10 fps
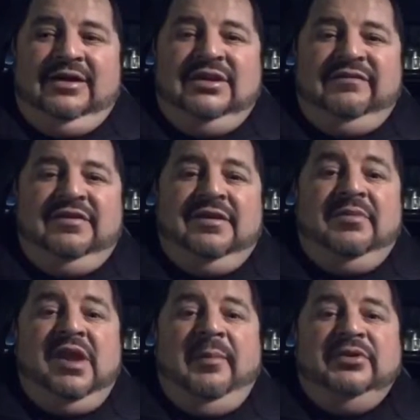giving
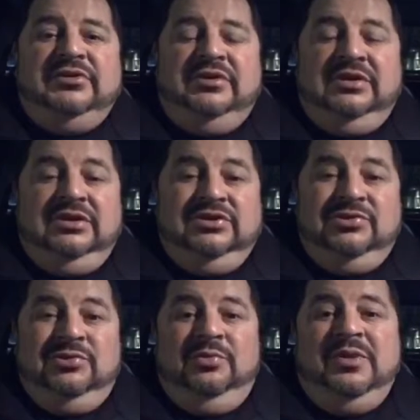them the opportunity
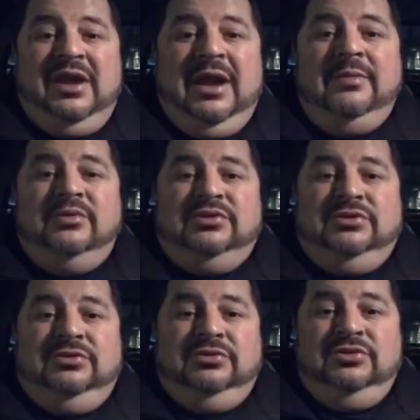to be able
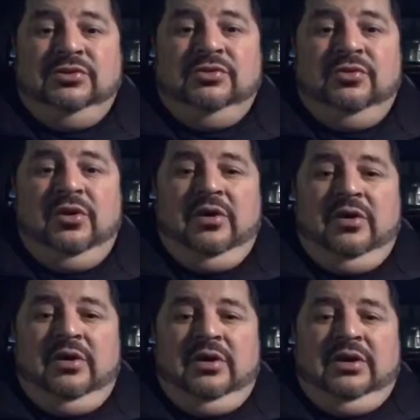to do
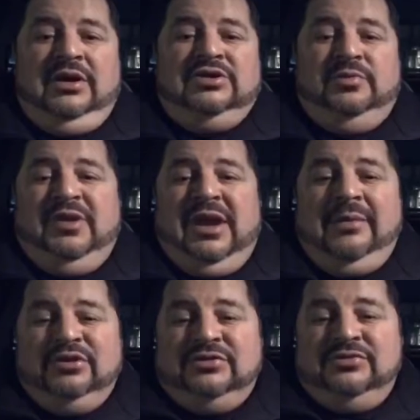and to be
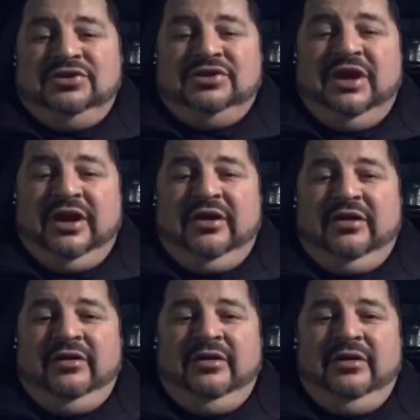able to
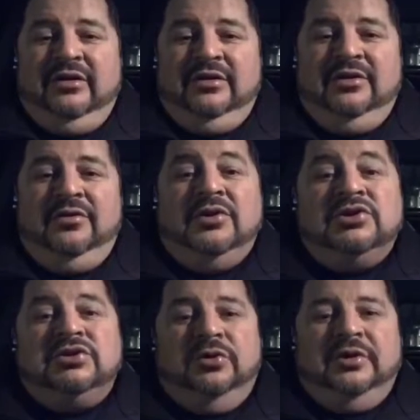share, their
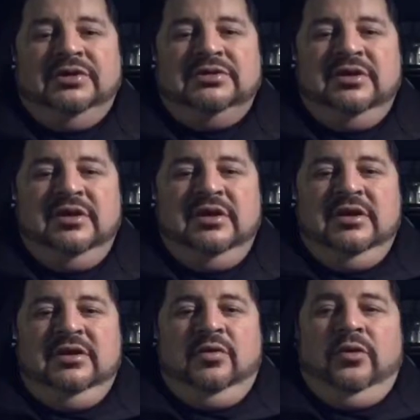stories
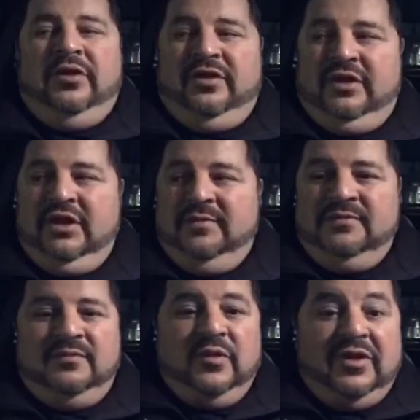with
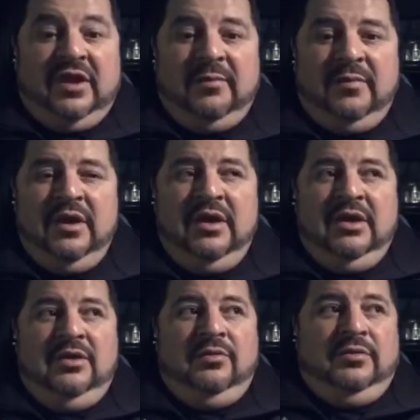him,
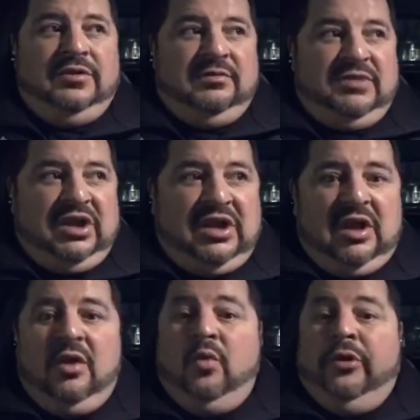with the
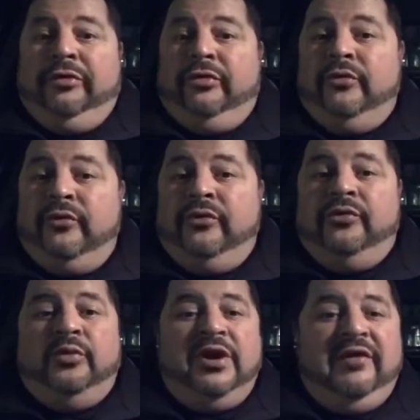media, with
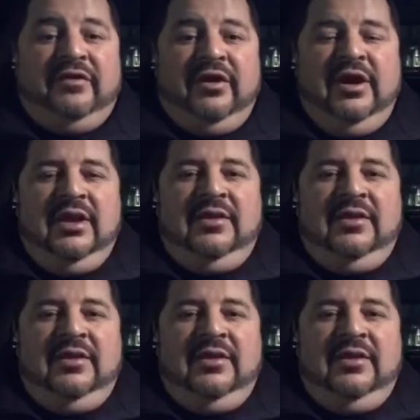news, whatever.